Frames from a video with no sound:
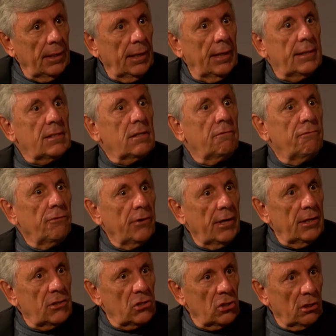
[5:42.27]
It's a free
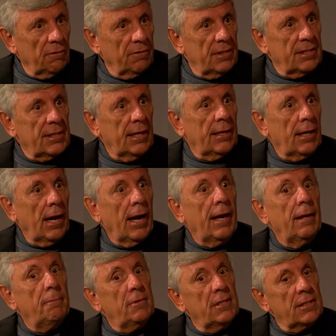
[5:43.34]
service, and I
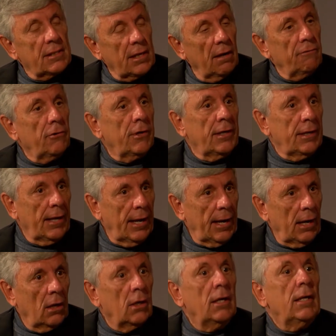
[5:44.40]
am discovering
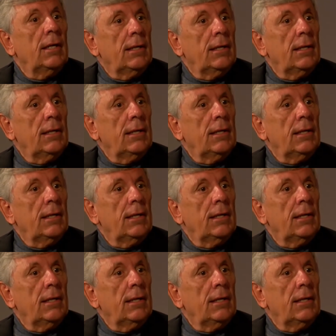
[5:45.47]
now